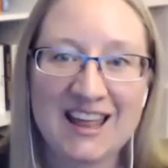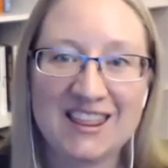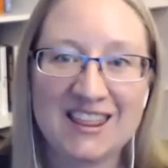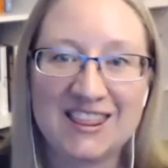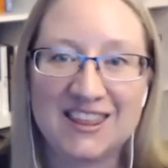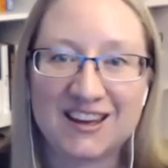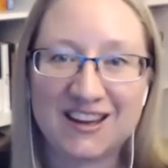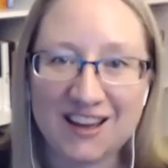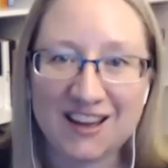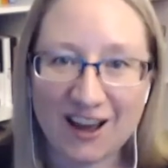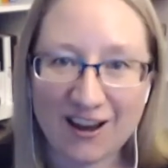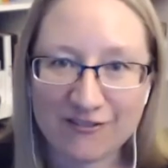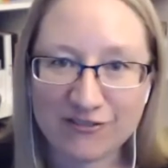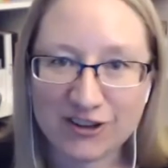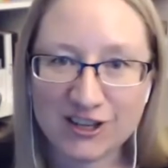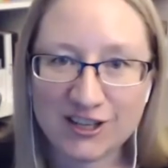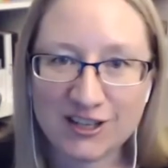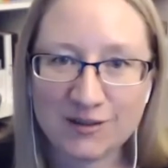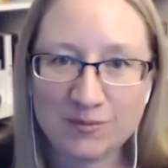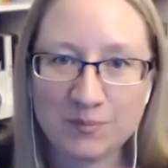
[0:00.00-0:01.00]
the
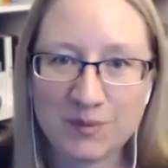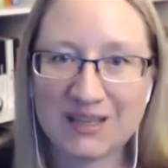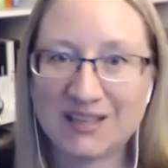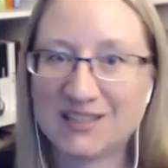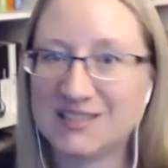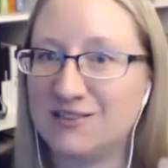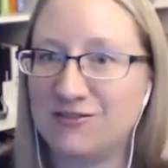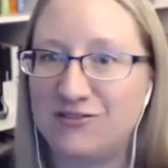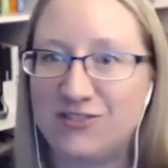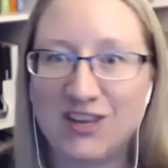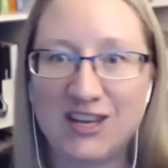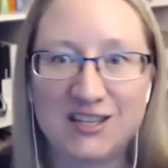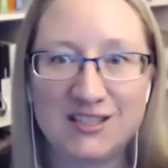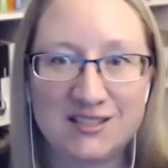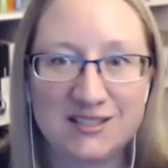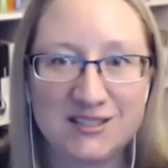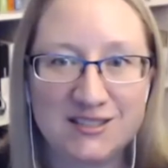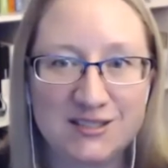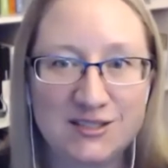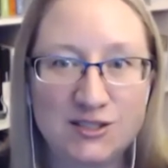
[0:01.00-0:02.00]
cover, because if they
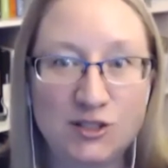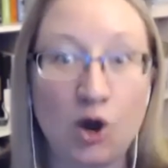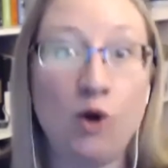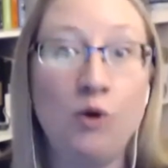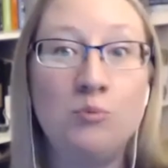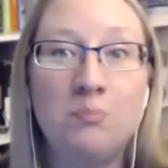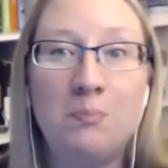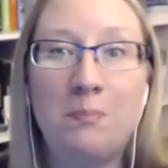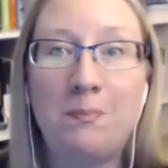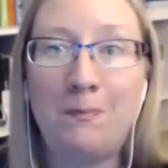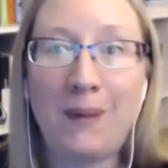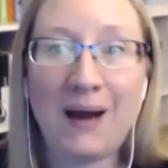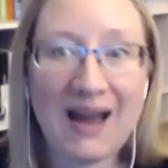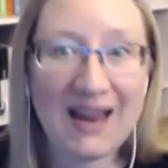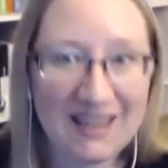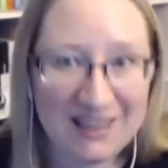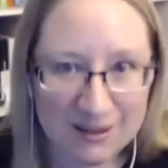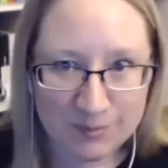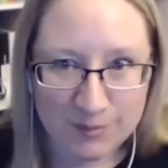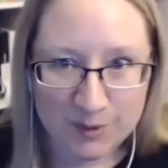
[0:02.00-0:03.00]
don't
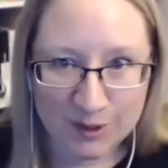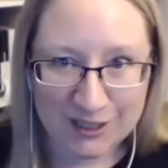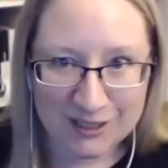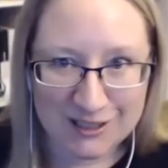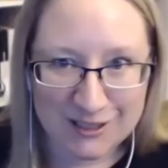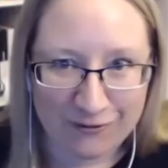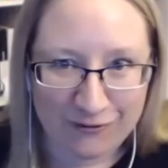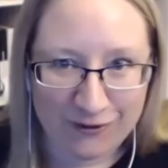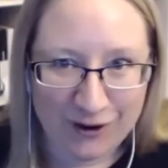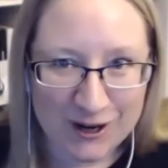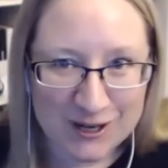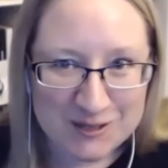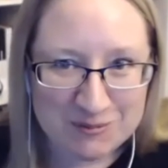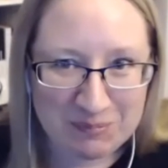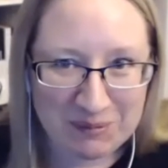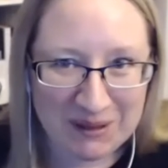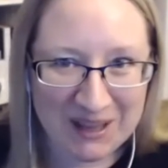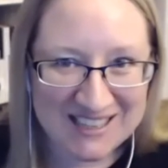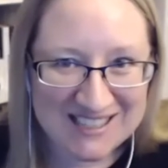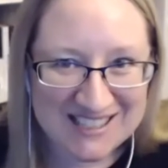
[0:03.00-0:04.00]
buy the book in the first
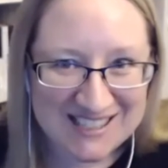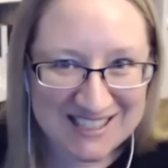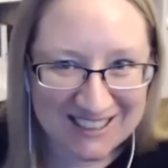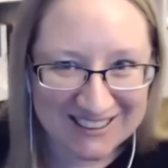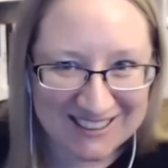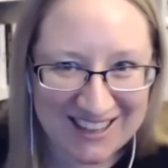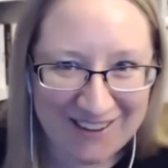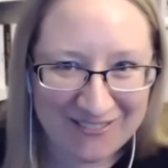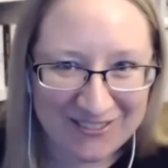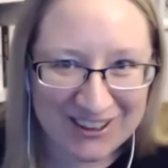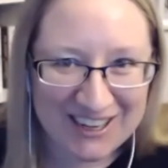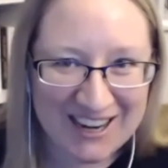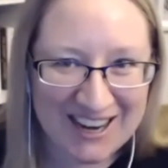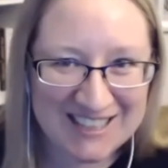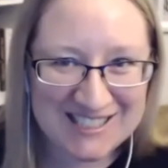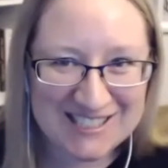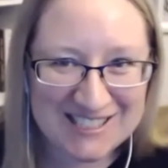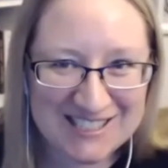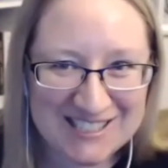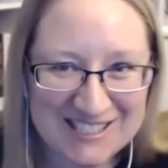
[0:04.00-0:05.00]
place, they'll never get
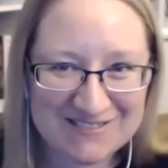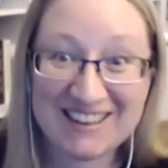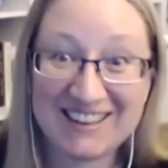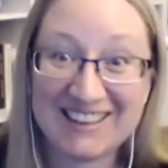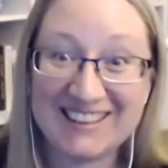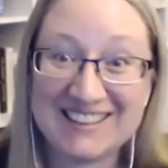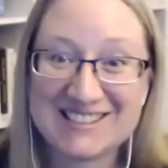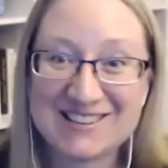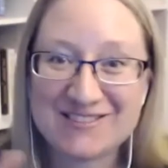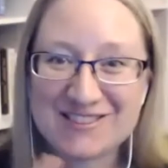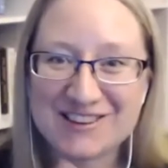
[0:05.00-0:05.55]
to read it.